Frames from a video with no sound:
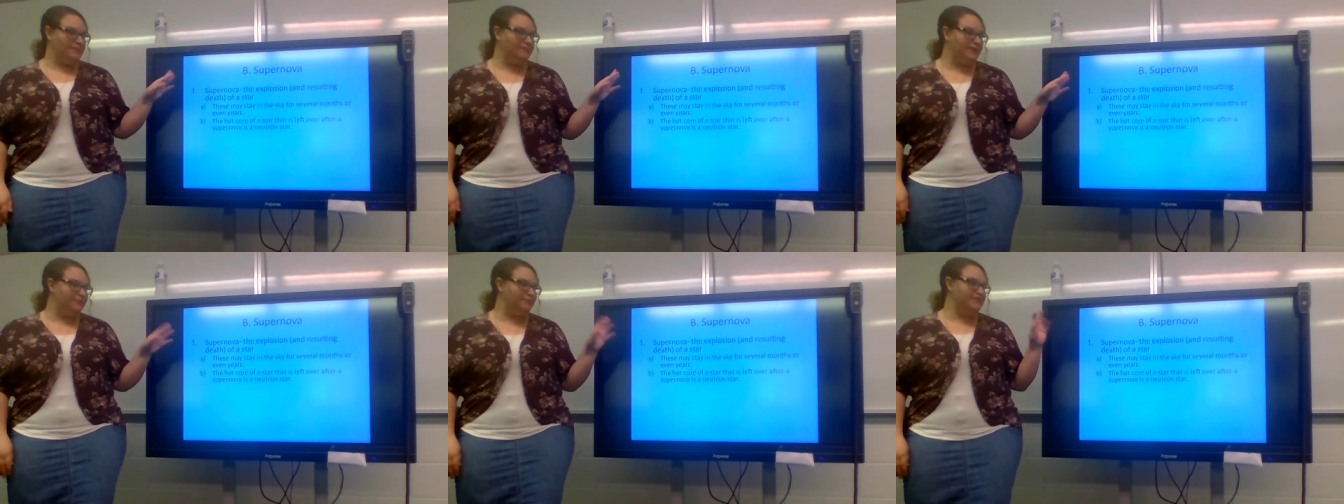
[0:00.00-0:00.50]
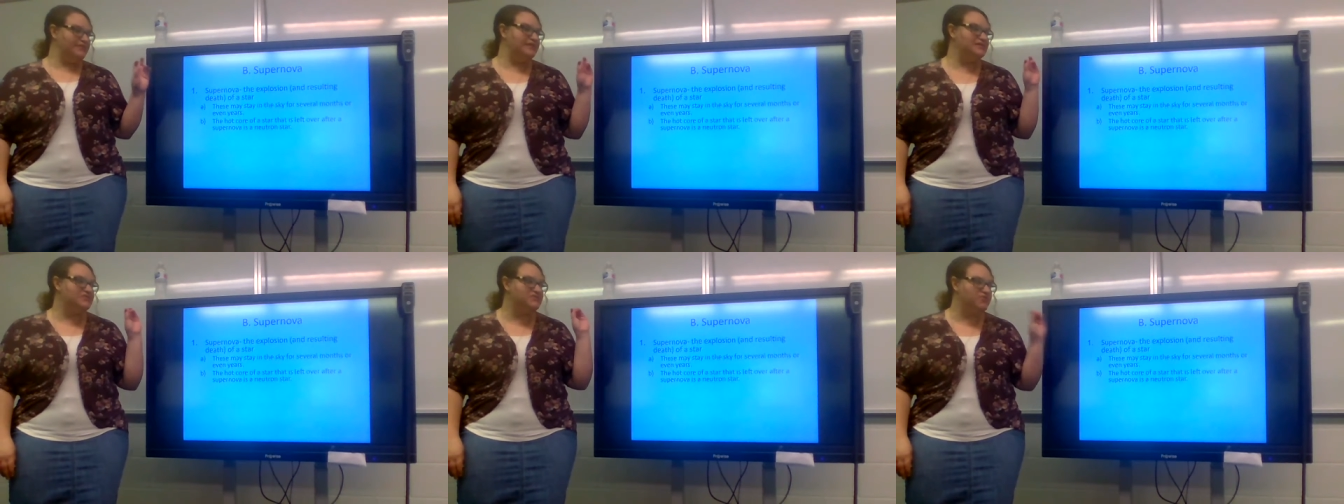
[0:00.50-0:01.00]
But with
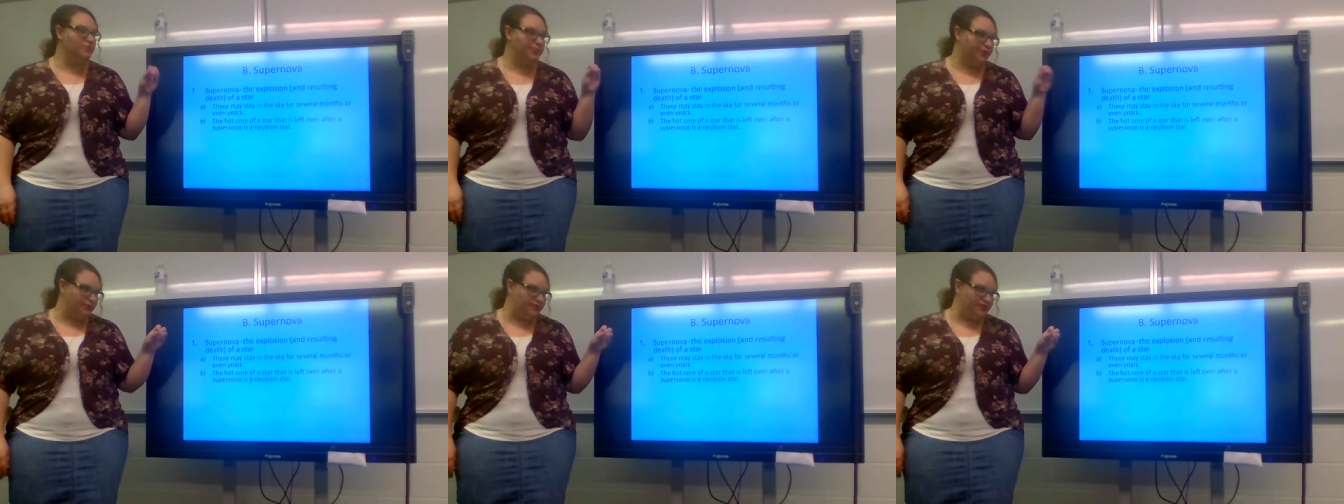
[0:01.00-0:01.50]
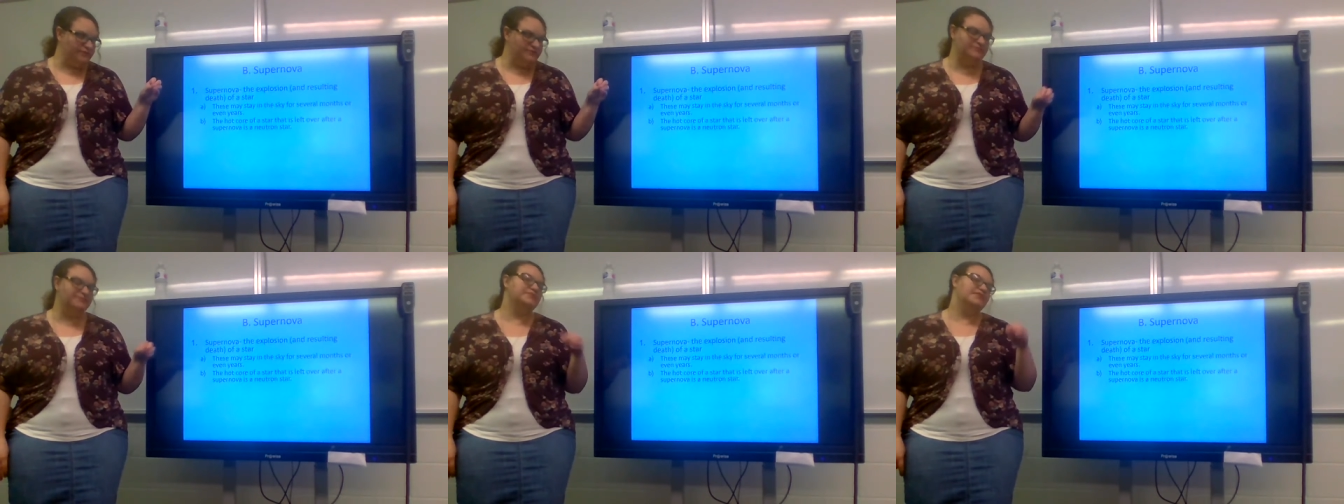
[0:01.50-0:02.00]
a supernova,
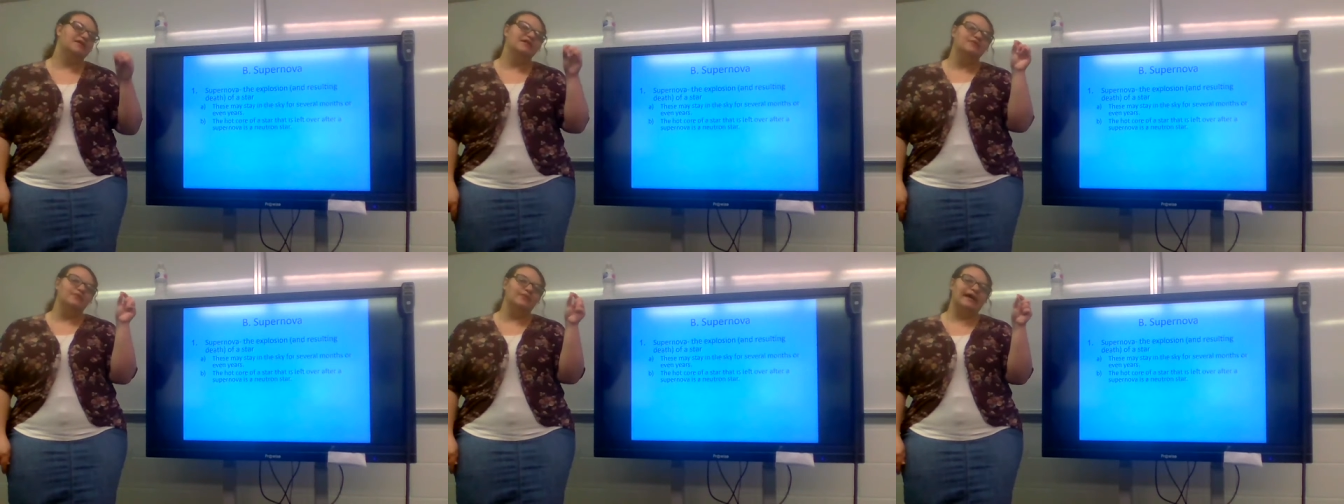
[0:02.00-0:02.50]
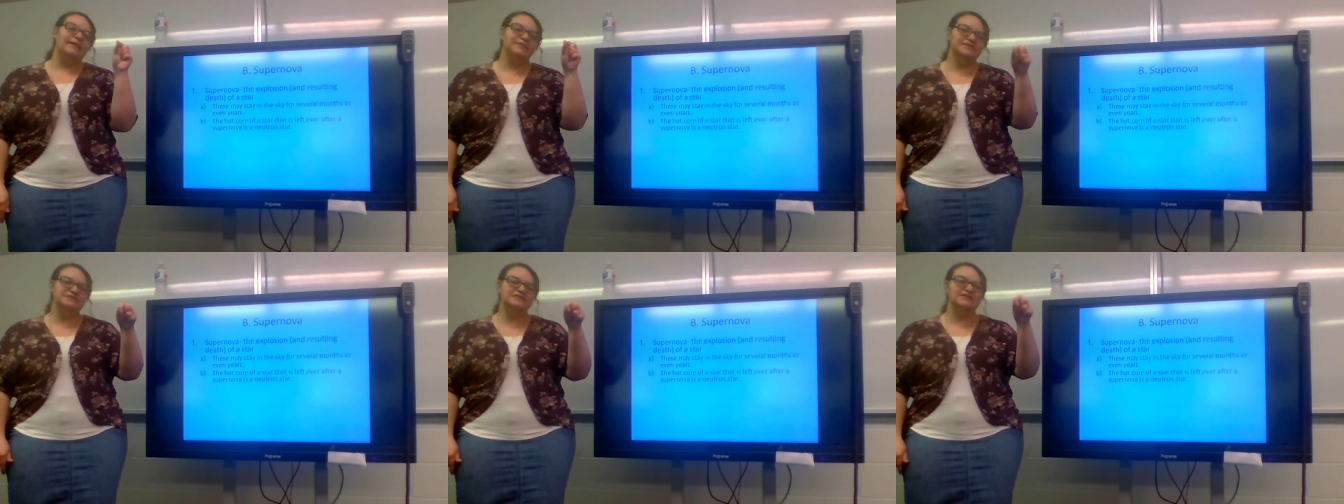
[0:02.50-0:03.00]
what
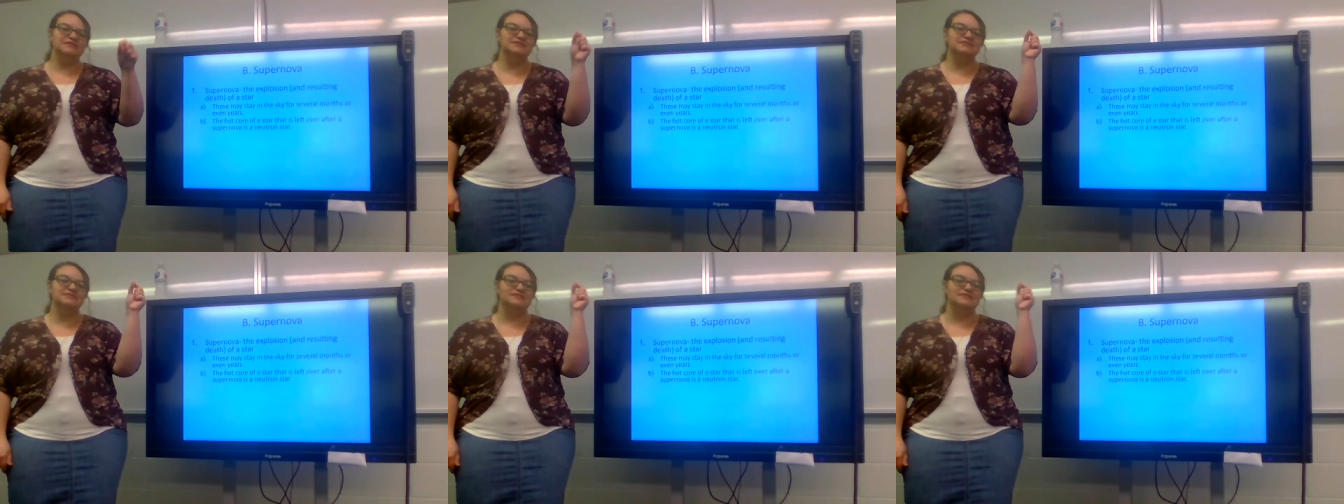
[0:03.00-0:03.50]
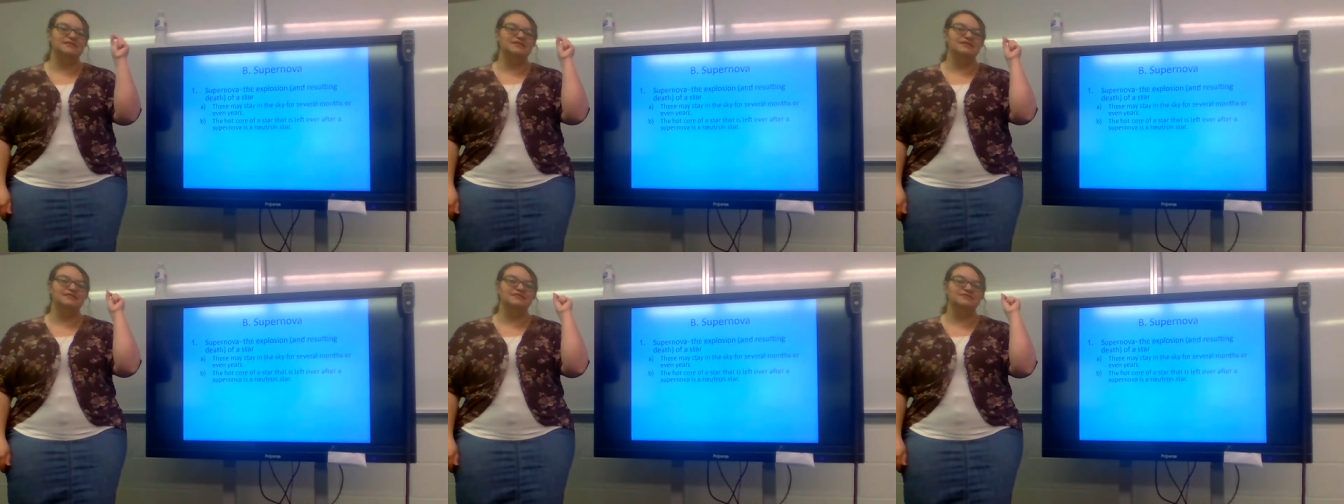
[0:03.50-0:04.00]
happens is the